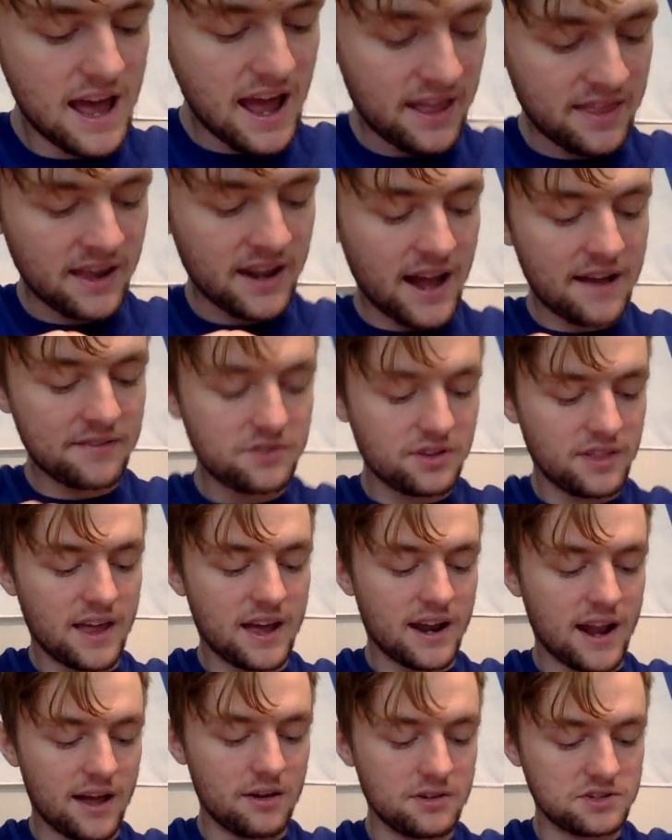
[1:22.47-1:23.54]
And then after that,
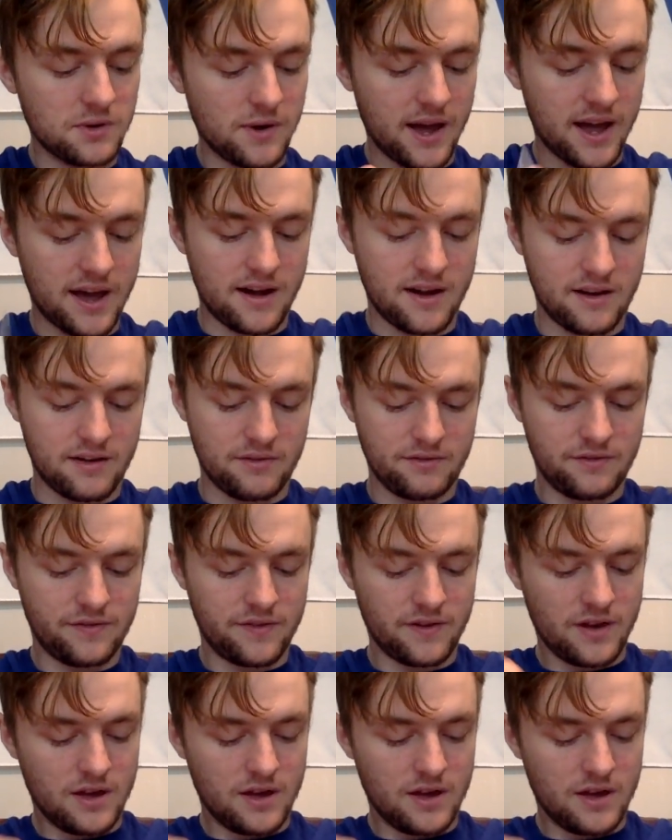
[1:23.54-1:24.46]
I also have